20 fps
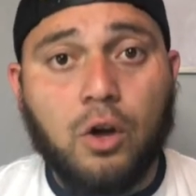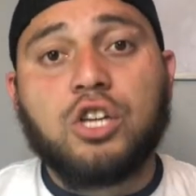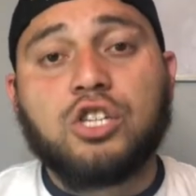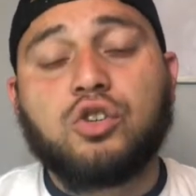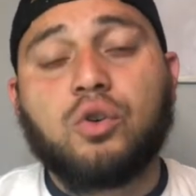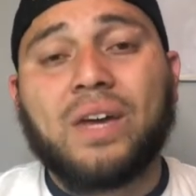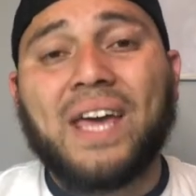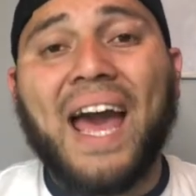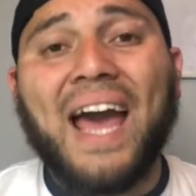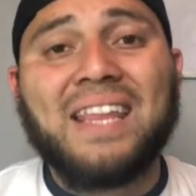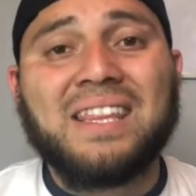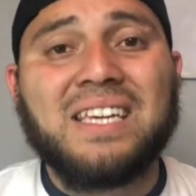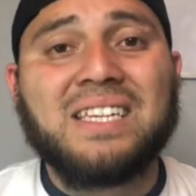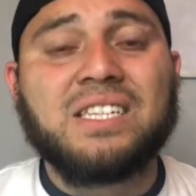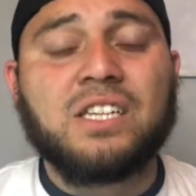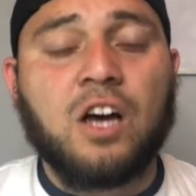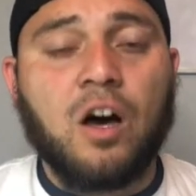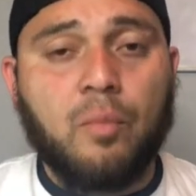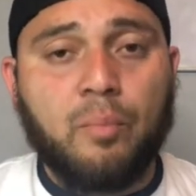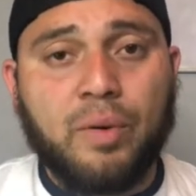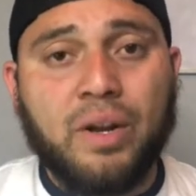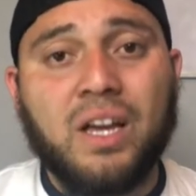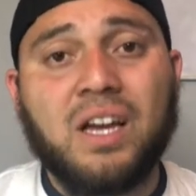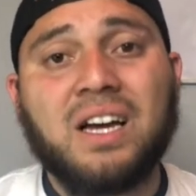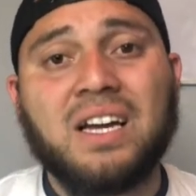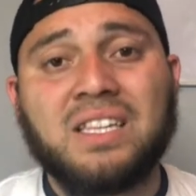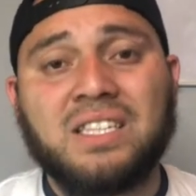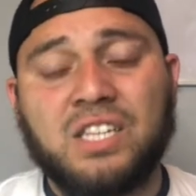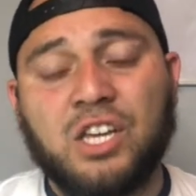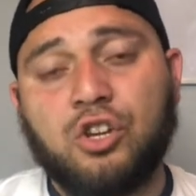So can this company
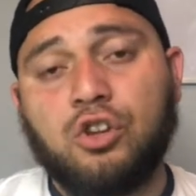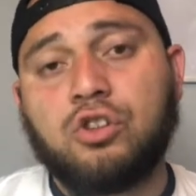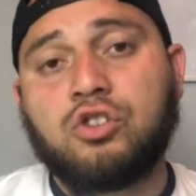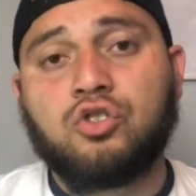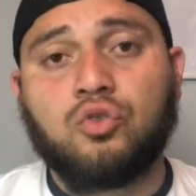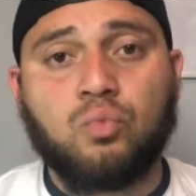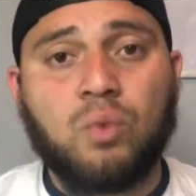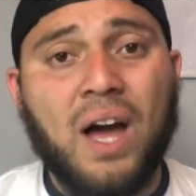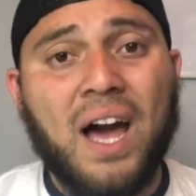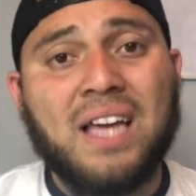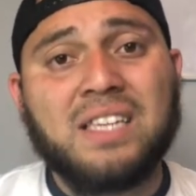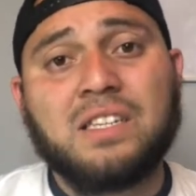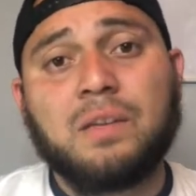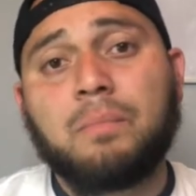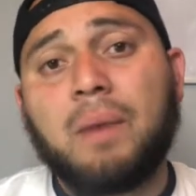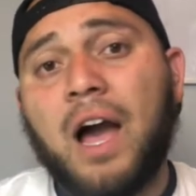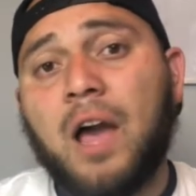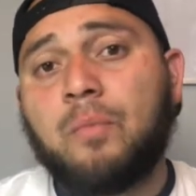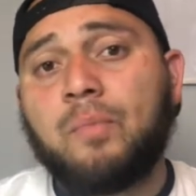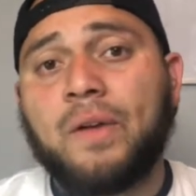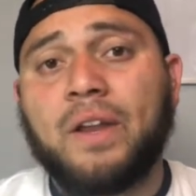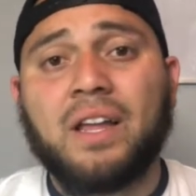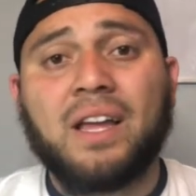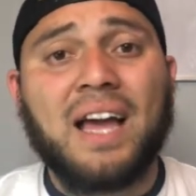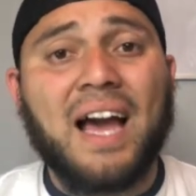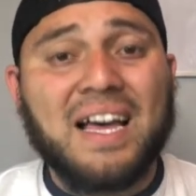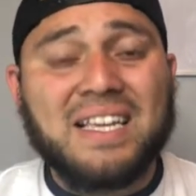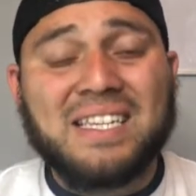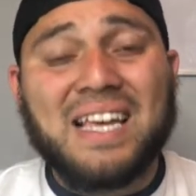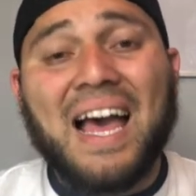continue to rise? In my opinion,
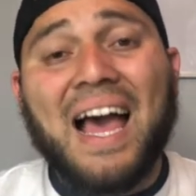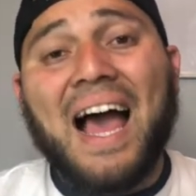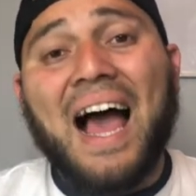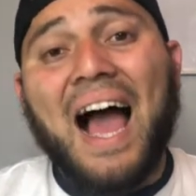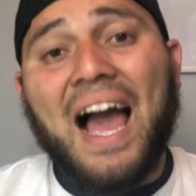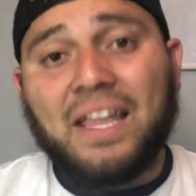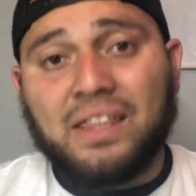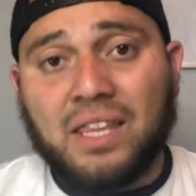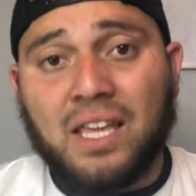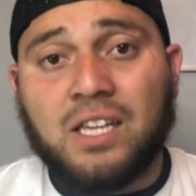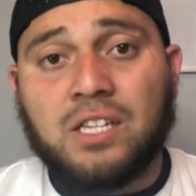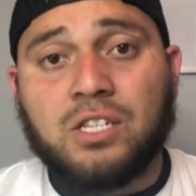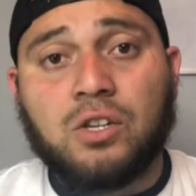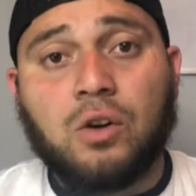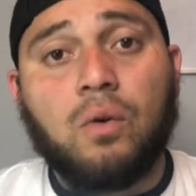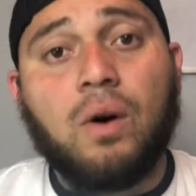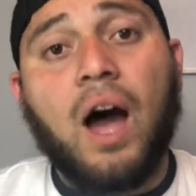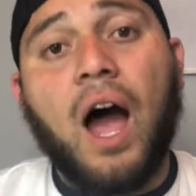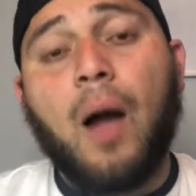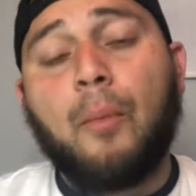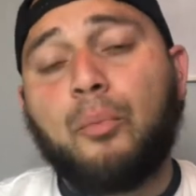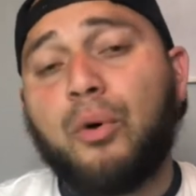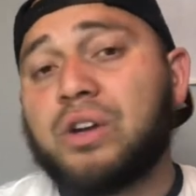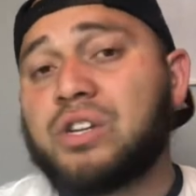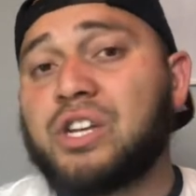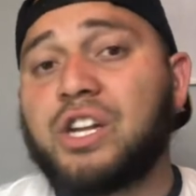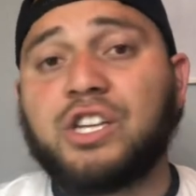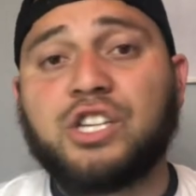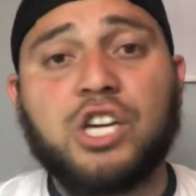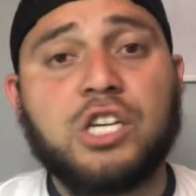guys, I think so. I
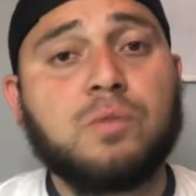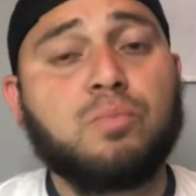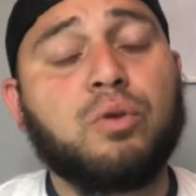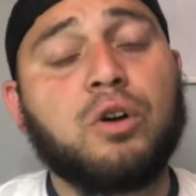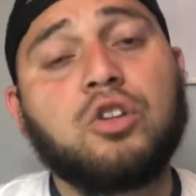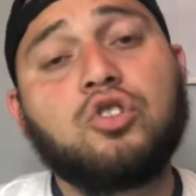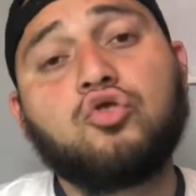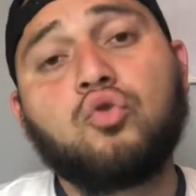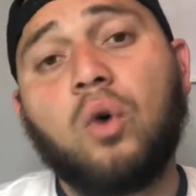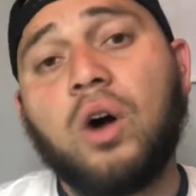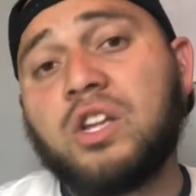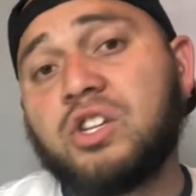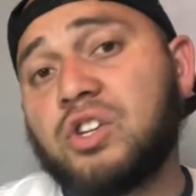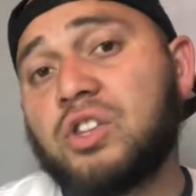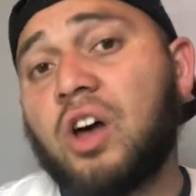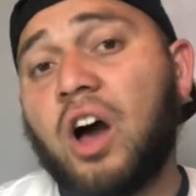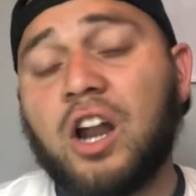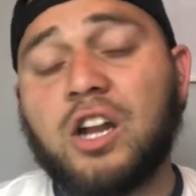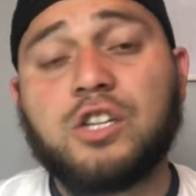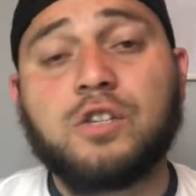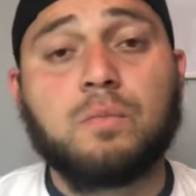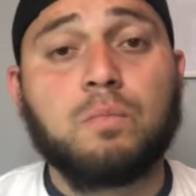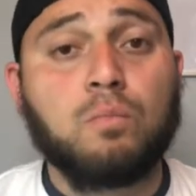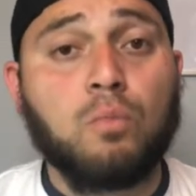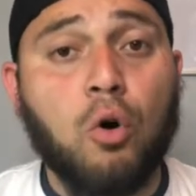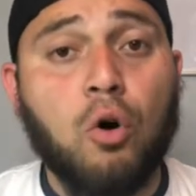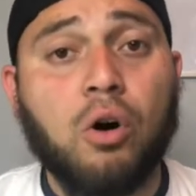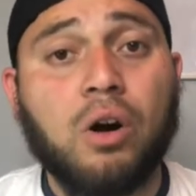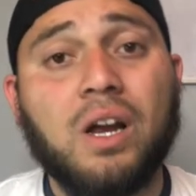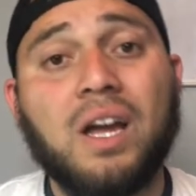personally just put $200
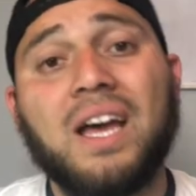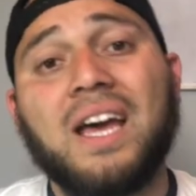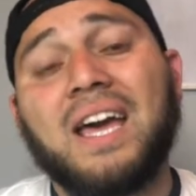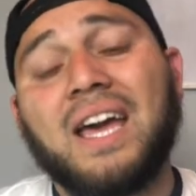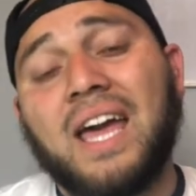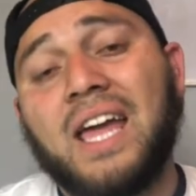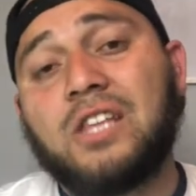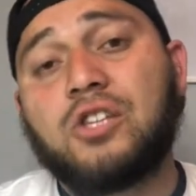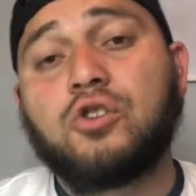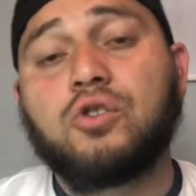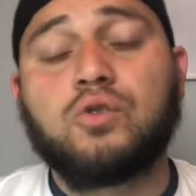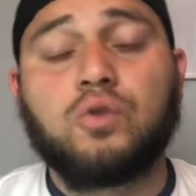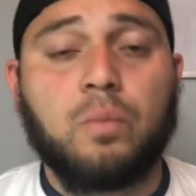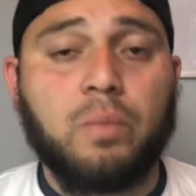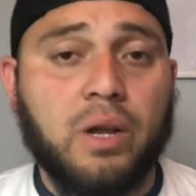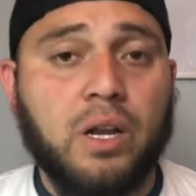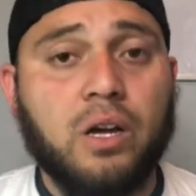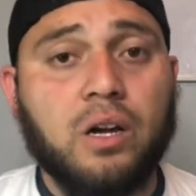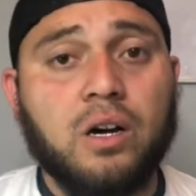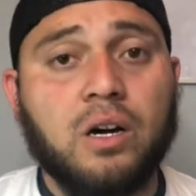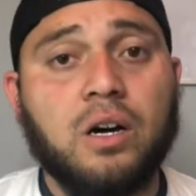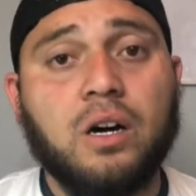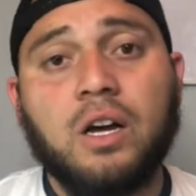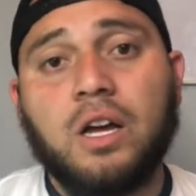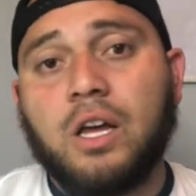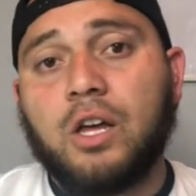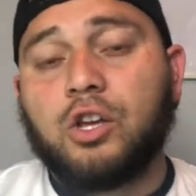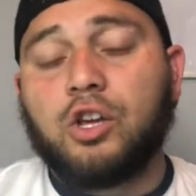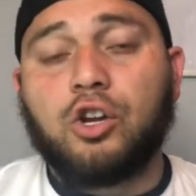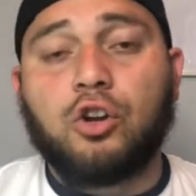more into Zomedica,
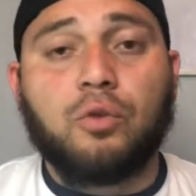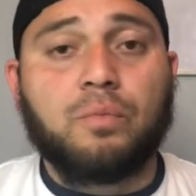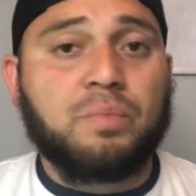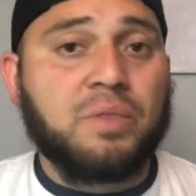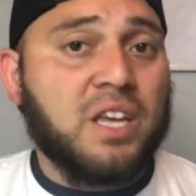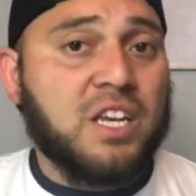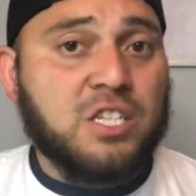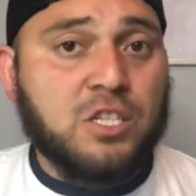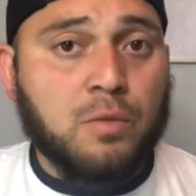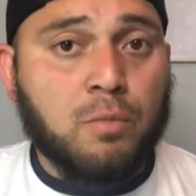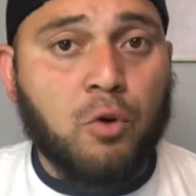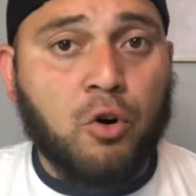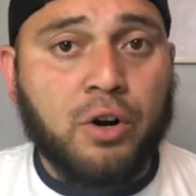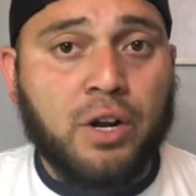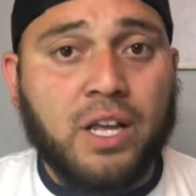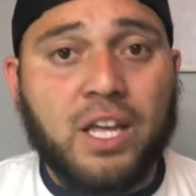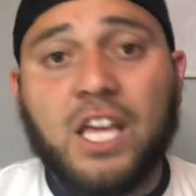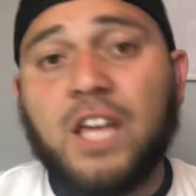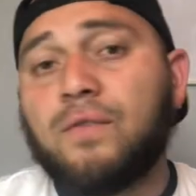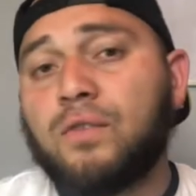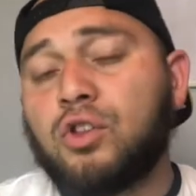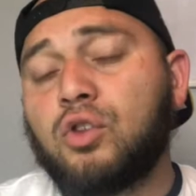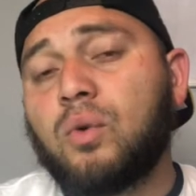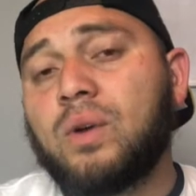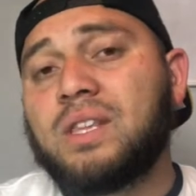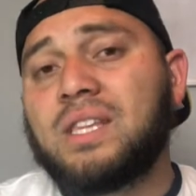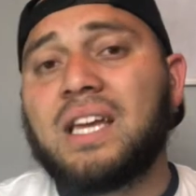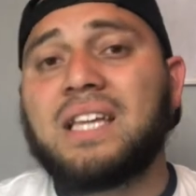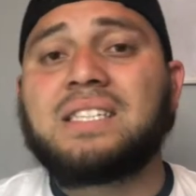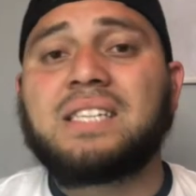you know, this morning, even though
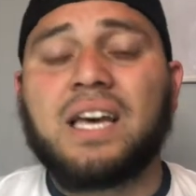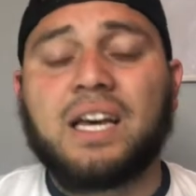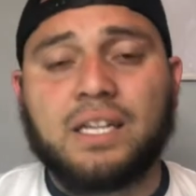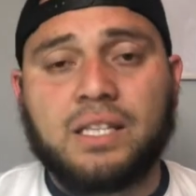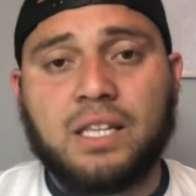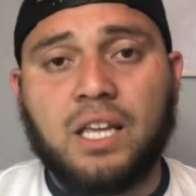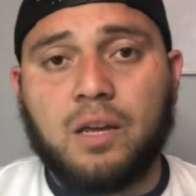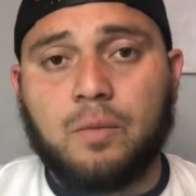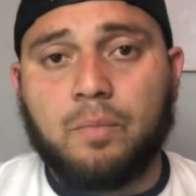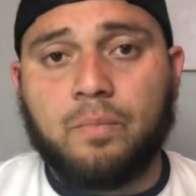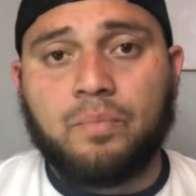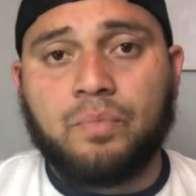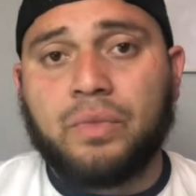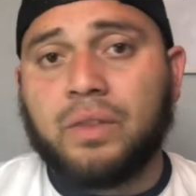it did take a dip.